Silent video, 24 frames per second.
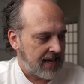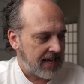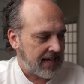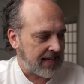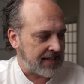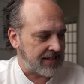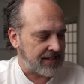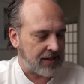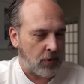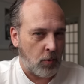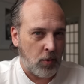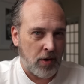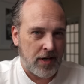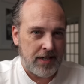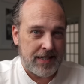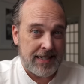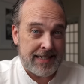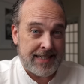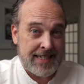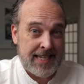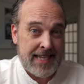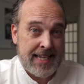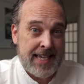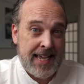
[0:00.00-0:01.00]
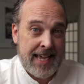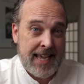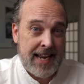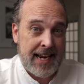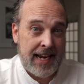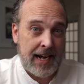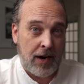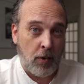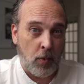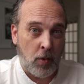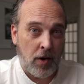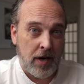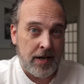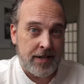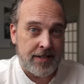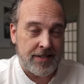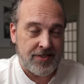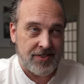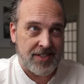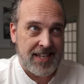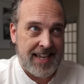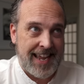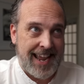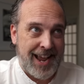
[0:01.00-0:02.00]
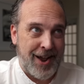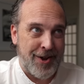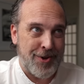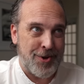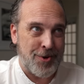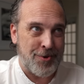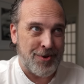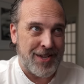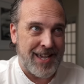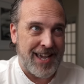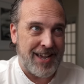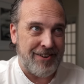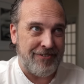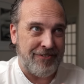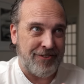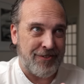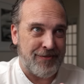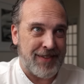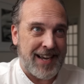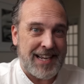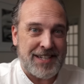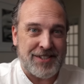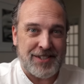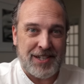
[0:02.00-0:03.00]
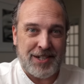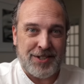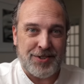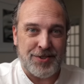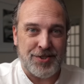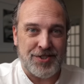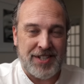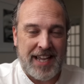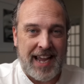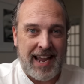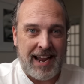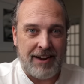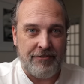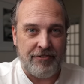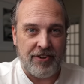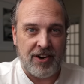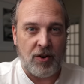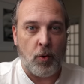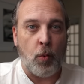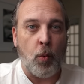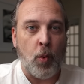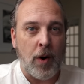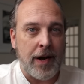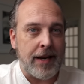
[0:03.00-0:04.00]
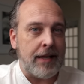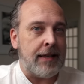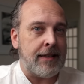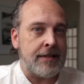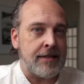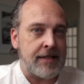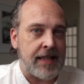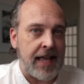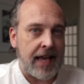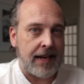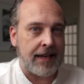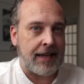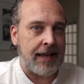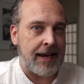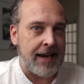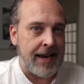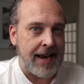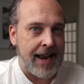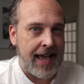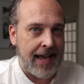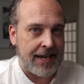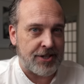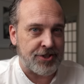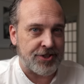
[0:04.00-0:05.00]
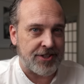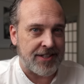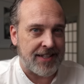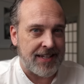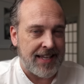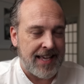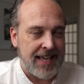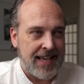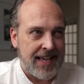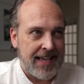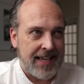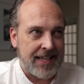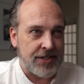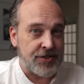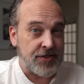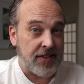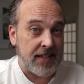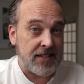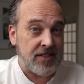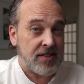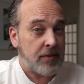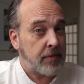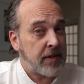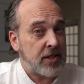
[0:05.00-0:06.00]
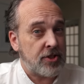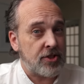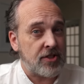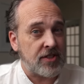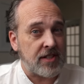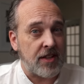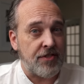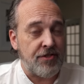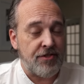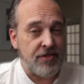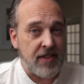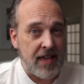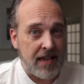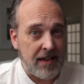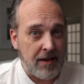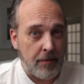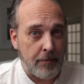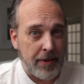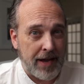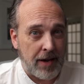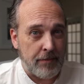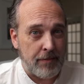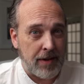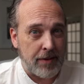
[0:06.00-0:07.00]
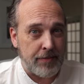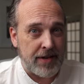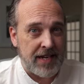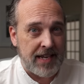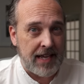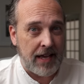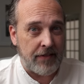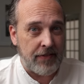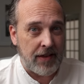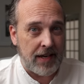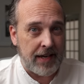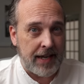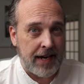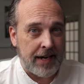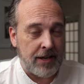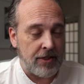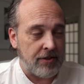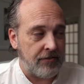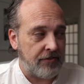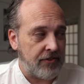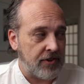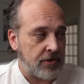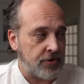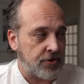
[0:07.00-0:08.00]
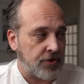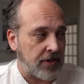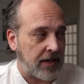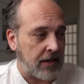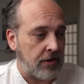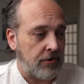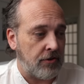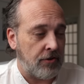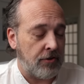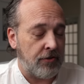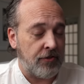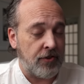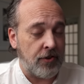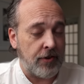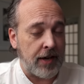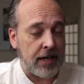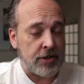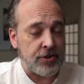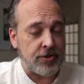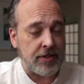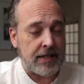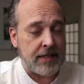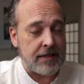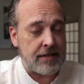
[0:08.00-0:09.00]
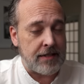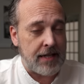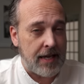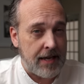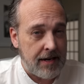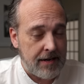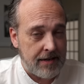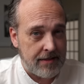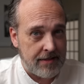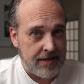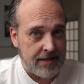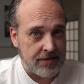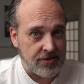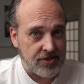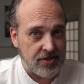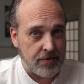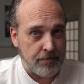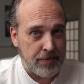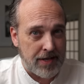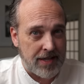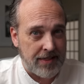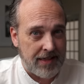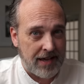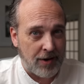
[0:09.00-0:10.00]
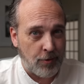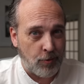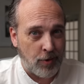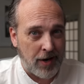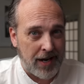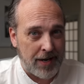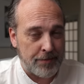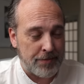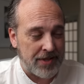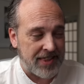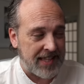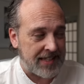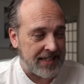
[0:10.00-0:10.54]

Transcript: is I wanted to dig in and I wanted to see how you get from icicles to Africa. What is that connection? And so that's something just to think about maybe down the line in the future. And I don't know if you actually intended this to be that way, but